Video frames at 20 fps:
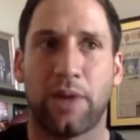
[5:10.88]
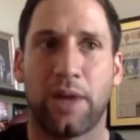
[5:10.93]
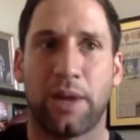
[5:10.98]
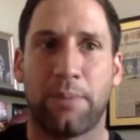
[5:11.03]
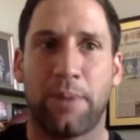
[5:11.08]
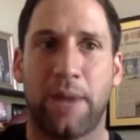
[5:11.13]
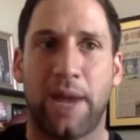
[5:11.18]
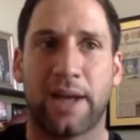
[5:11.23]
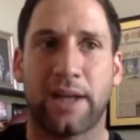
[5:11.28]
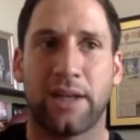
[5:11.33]

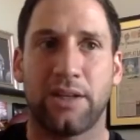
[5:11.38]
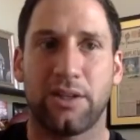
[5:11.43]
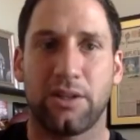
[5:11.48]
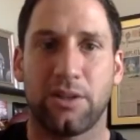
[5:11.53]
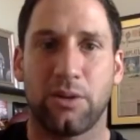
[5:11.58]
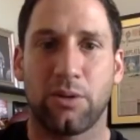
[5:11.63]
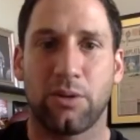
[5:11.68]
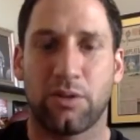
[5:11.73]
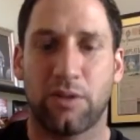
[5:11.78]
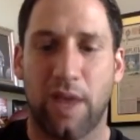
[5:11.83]
back in your
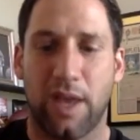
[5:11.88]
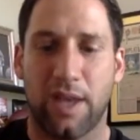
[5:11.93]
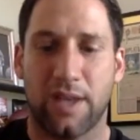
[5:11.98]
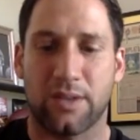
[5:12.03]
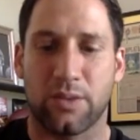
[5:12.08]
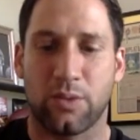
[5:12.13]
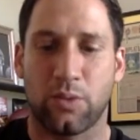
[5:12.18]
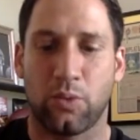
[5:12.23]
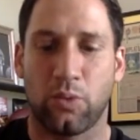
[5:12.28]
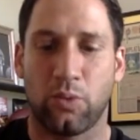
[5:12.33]
youth
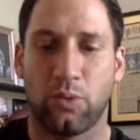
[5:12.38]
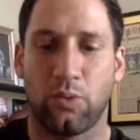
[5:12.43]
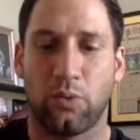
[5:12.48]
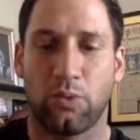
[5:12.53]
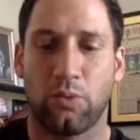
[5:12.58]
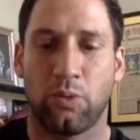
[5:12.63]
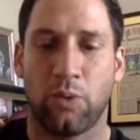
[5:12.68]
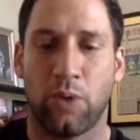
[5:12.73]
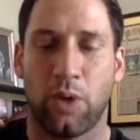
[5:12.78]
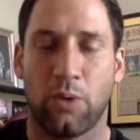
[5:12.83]
days,
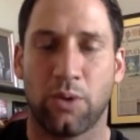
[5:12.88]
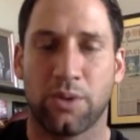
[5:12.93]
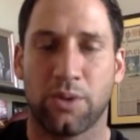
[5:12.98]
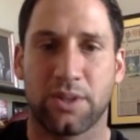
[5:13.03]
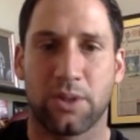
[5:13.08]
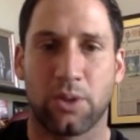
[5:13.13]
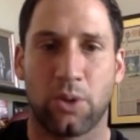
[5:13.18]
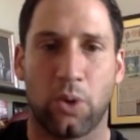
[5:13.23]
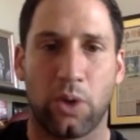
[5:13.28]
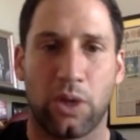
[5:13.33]
what was the
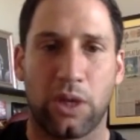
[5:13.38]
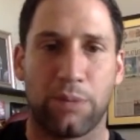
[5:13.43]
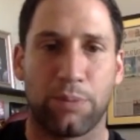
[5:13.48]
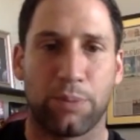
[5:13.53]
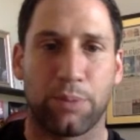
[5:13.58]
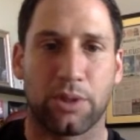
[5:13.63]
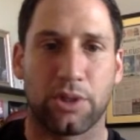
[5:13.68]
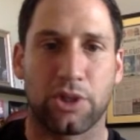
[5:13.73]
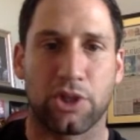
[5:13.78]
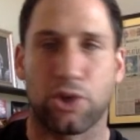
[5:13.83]

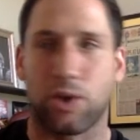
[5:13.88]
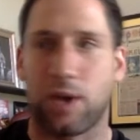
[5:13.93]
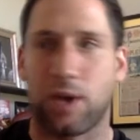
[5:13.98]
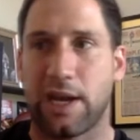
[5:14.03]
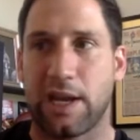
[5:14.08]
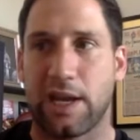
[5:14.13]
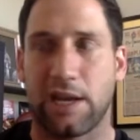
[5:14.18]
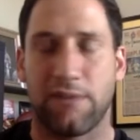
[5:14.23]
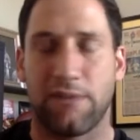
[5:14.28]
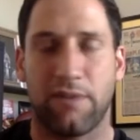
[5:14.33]
goalkeeper
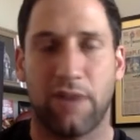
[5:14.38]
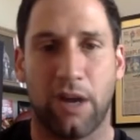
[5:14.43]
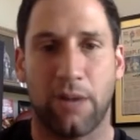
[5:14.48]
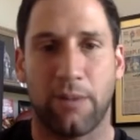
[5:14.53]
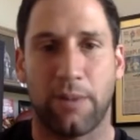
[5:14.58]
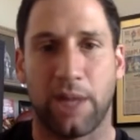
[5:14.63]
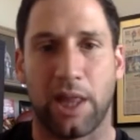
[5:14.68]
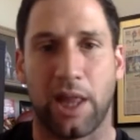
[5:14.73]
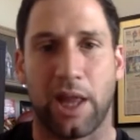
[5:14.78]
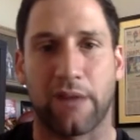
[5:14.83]
training
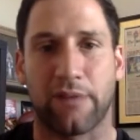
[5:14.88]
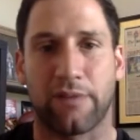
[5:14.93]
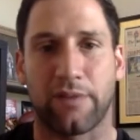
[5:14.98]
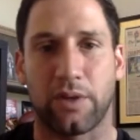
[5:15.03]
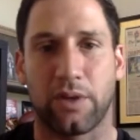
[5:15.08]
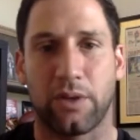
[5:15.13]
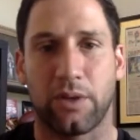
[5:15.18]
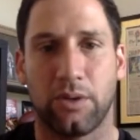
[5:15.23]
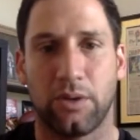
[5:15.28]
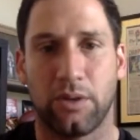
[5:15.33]
environment like for
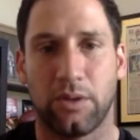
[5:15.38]
you?